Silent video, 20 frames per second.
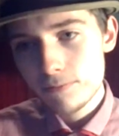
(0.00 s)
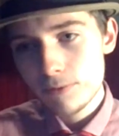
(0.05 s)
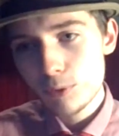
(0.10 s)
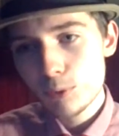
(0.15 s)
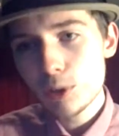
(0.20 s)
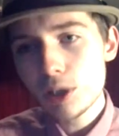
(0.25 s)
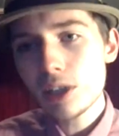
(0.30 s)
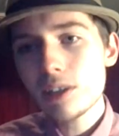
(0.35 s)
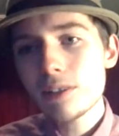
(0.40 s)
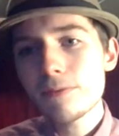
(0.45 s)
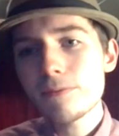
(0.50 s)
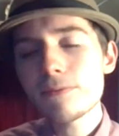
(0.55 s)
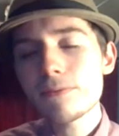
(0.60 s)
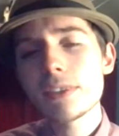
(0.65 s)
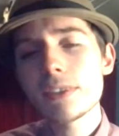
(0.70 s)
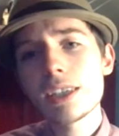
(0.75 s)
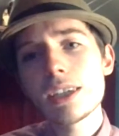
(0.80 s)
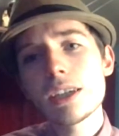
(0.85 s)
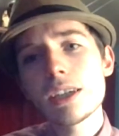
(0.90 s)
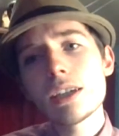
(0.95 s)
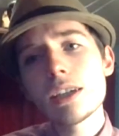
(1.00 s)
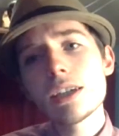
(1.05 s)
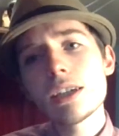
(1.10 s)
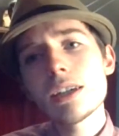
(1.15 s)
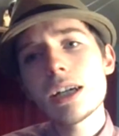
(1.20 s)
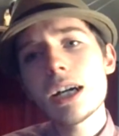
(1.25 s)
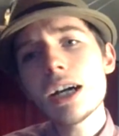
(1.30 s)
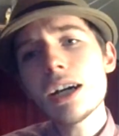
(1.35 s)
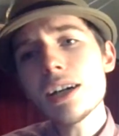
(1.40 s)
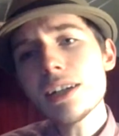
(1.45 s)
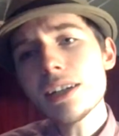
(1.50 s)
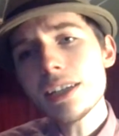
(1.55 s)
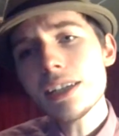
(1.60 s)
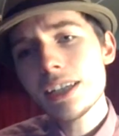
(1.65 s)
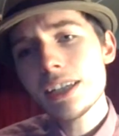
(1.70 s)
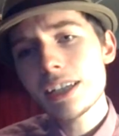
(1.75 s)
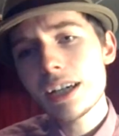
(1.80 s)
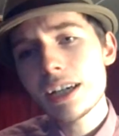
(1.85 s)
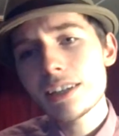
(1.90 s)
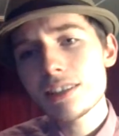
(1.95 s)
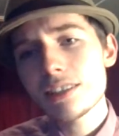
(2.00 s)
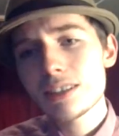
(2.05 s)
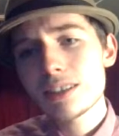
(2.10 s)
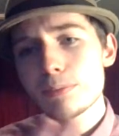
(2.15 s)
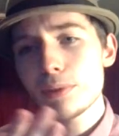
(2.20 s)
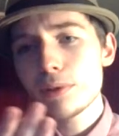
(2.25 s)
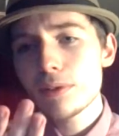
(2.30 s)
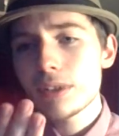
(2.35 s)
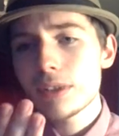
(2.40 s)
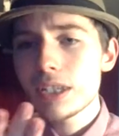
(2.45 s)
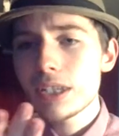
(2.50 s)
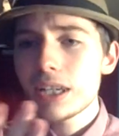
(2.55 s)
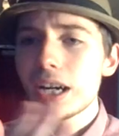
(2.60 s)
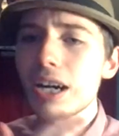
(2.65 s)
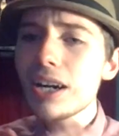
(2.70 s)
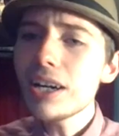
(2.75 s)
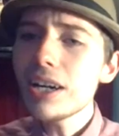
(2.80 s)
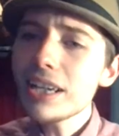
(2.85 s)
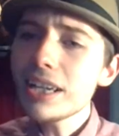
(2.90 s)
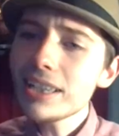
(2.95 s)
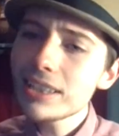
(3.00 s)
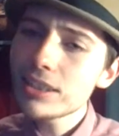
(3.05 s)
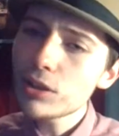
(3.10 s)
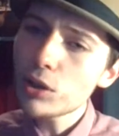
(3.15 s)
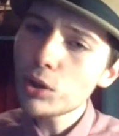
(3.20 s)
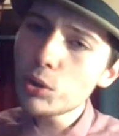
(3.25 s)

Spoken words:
Well, I and